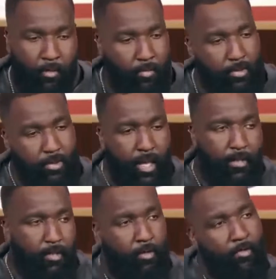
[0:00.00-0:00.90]
But today,
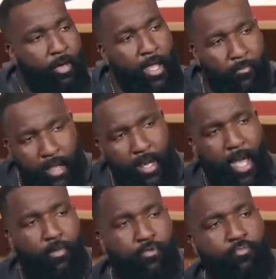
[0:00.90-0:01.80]
dude, like, man, nah,
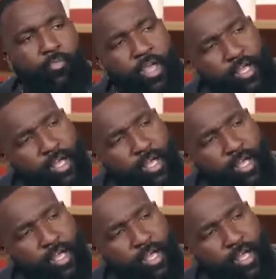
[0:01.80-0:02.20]
you too big.